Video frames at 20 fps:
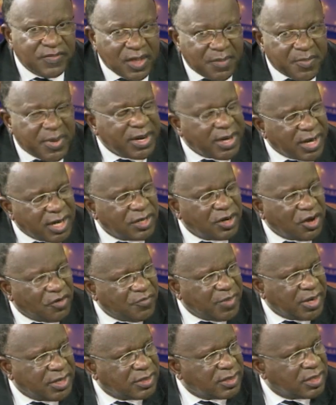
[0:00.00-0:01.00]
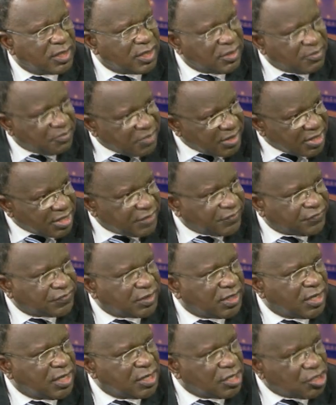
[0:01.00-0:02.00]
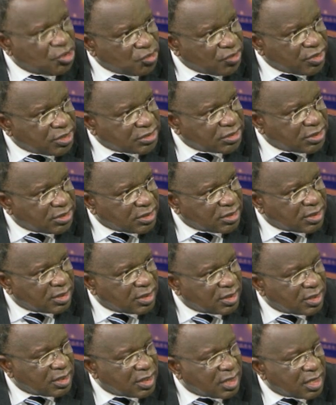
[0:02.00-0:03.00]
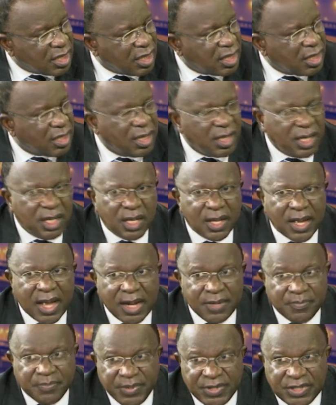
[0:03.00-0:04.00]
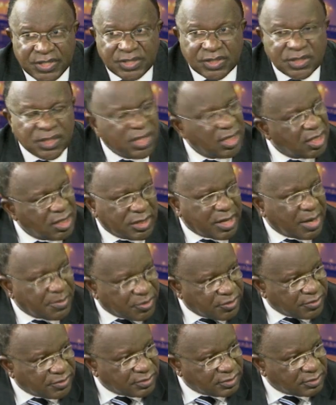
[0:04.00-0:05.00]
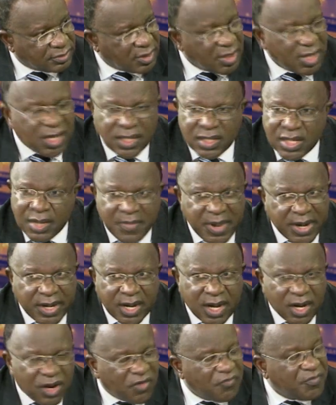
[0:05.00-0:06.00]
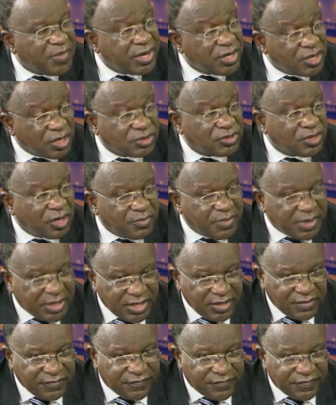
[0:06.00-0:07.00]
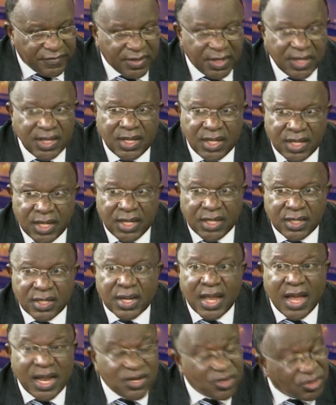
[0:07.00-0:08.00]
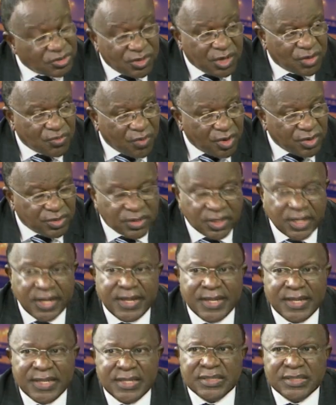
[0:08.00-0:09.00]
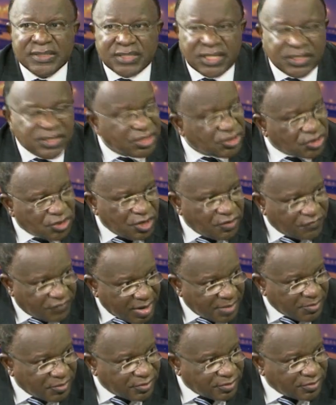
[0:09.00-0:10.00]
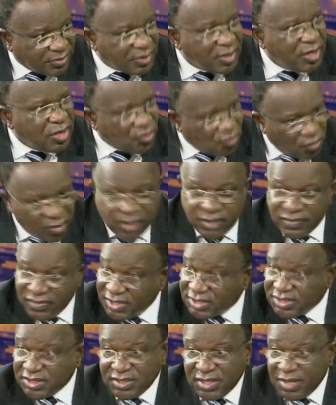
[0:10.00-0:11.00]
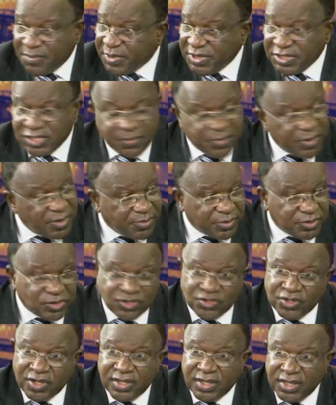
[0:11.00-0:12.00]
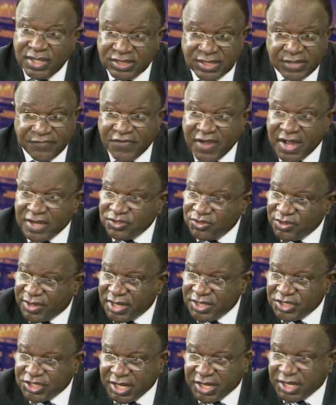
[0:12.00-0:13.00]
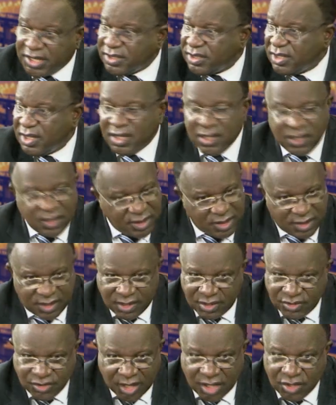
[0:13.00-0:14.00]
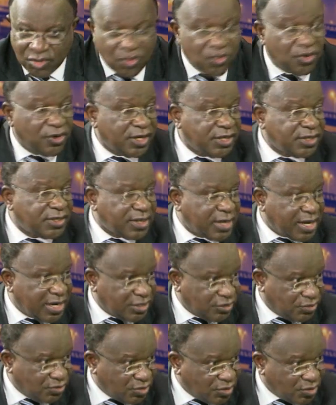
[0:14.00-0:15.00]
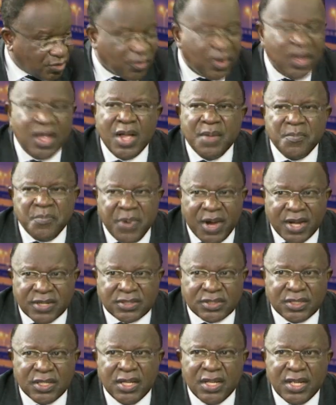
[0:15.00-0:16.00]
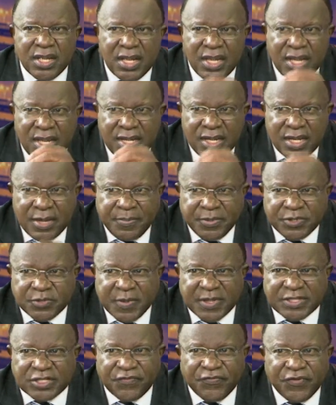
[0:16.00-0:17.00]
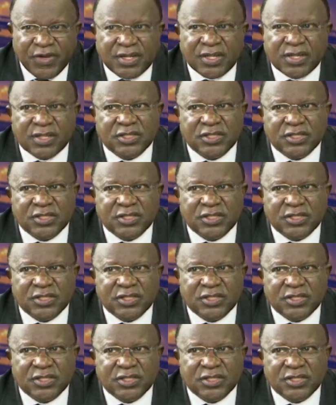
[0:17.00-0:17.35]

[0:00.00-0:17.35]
the American government believes in the unity and peace in Cameroon. The American government does not believe in and does not want secession of Cameroon. Well, this is the principal position. It's a fact. You can check it. You can Google it and you know. But in the specific